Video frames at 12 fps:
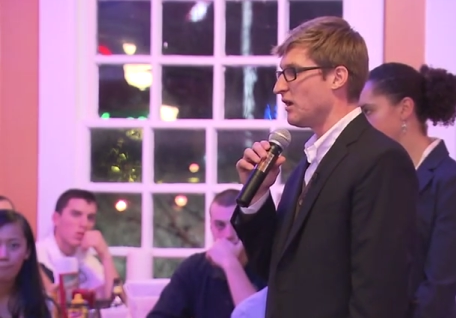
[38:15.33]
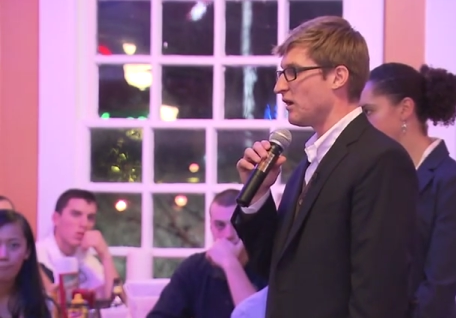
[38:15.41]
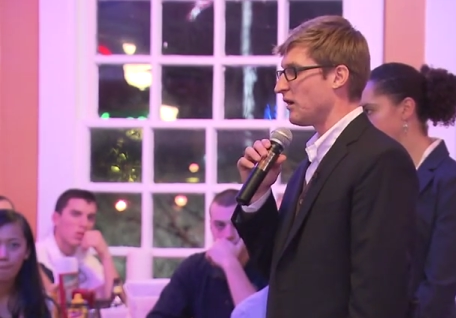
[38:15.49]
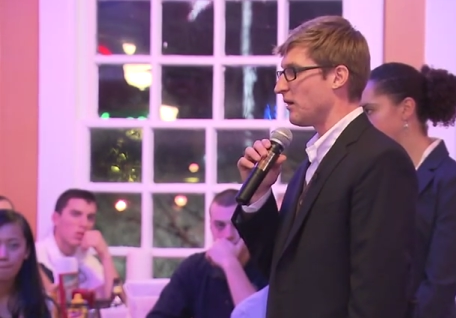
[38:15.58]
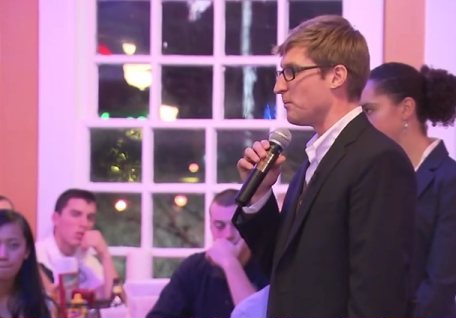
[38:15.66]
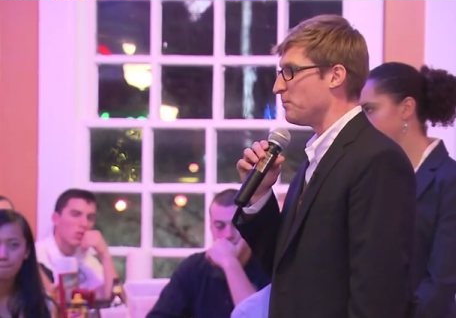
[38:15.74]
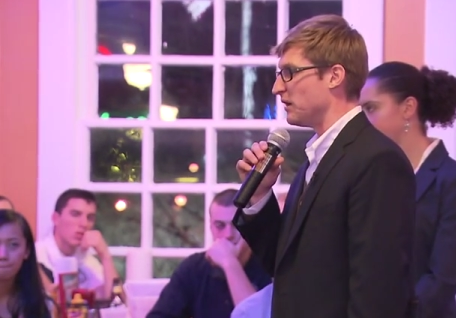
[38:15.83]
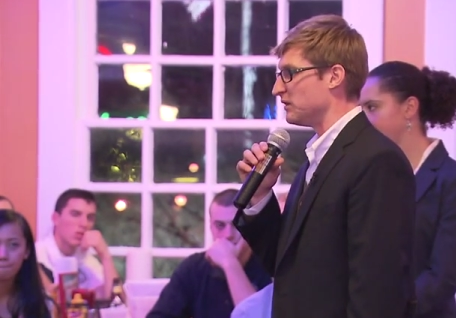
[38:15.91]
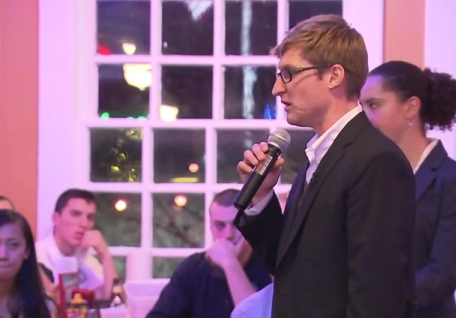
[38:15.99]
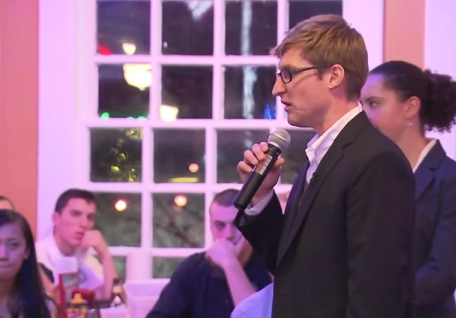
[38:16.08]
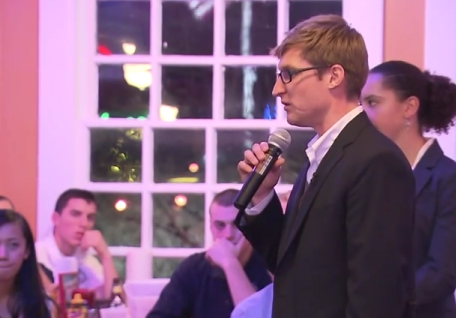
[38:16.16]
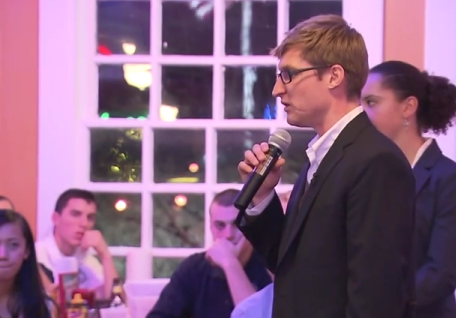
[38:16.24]
Speaker 1: Uh, but
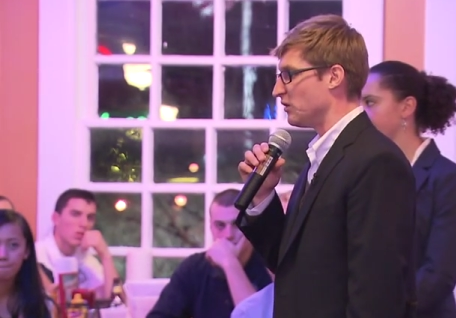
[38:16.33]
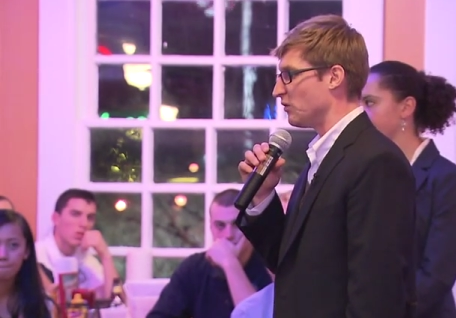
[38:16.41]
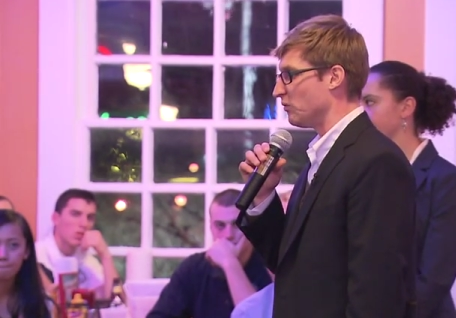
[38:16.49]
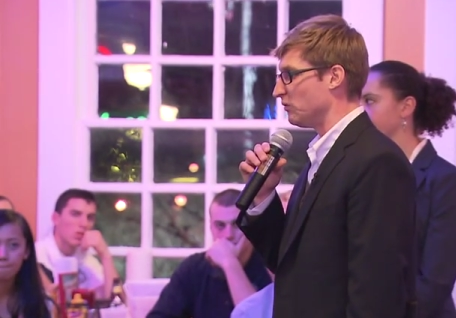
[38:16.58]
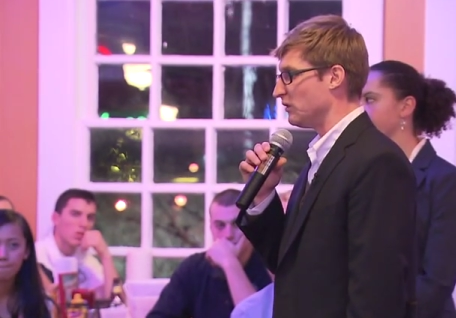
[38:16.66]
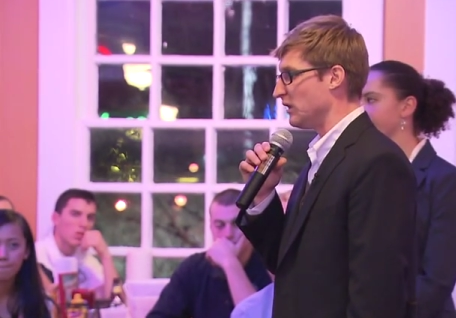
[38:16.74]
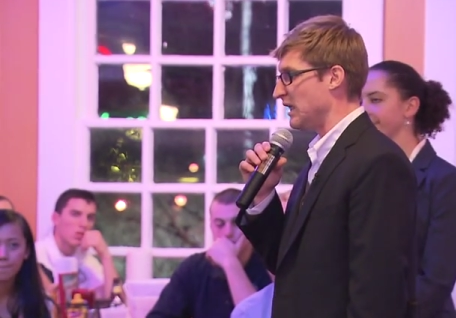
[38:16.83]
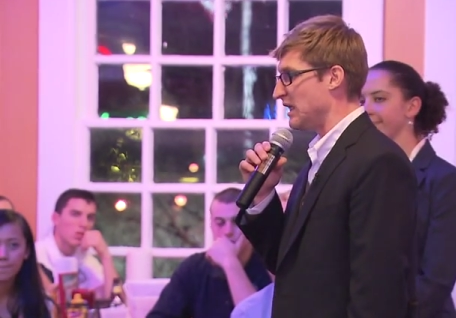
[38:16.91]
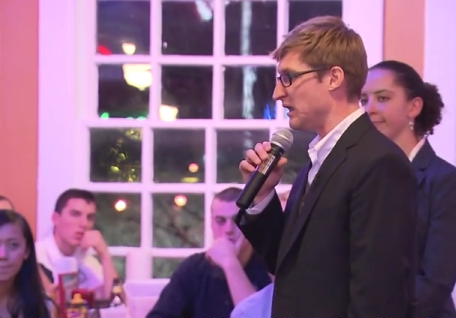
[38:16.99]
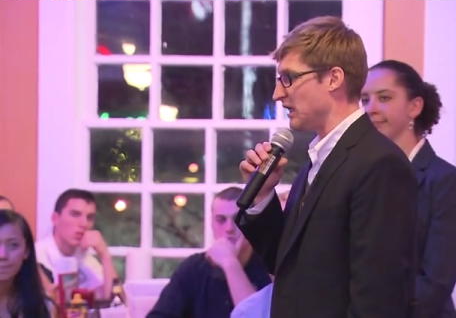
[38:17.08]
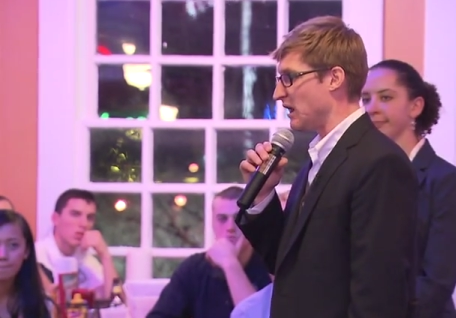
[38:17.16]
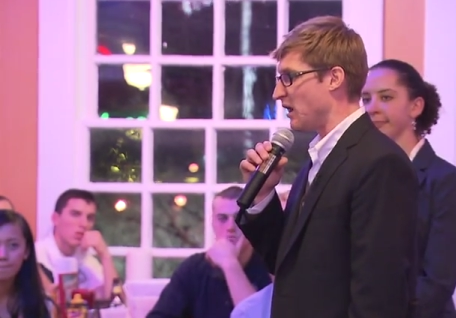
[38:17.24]
you know,
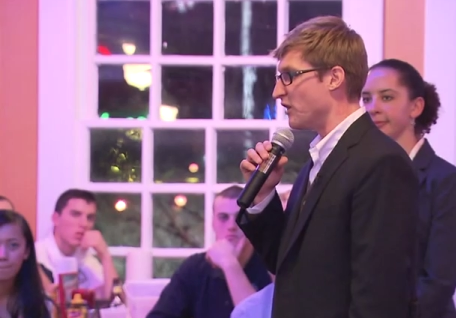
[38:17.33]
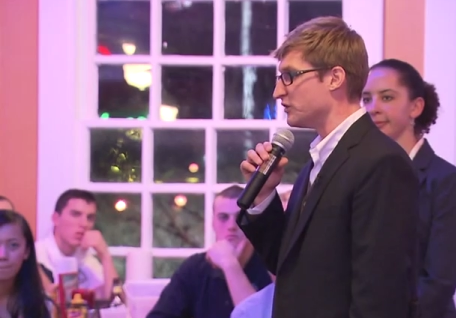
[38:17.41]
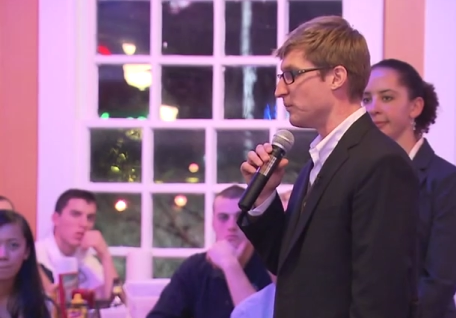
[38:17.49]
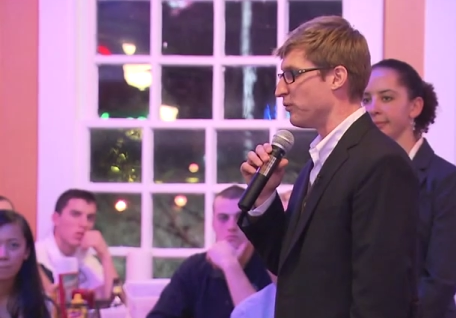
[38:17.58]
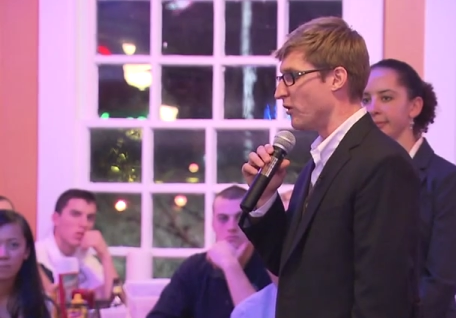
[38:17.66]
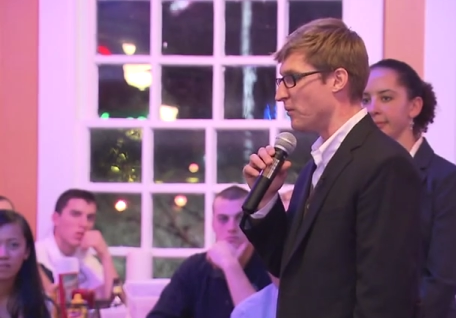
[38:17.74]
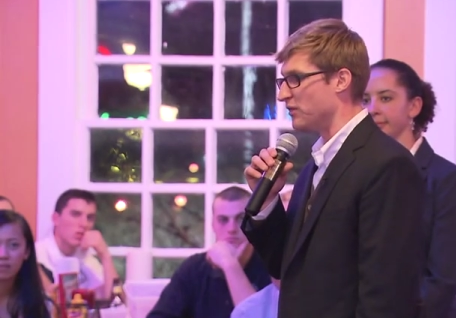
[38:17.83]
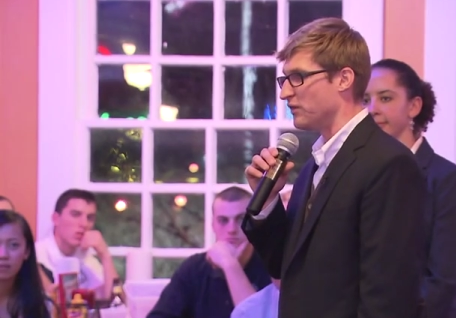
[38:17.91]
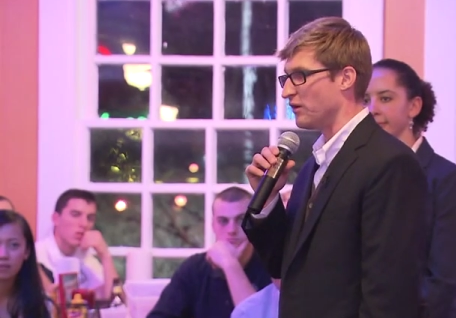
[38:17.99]
in on deployment,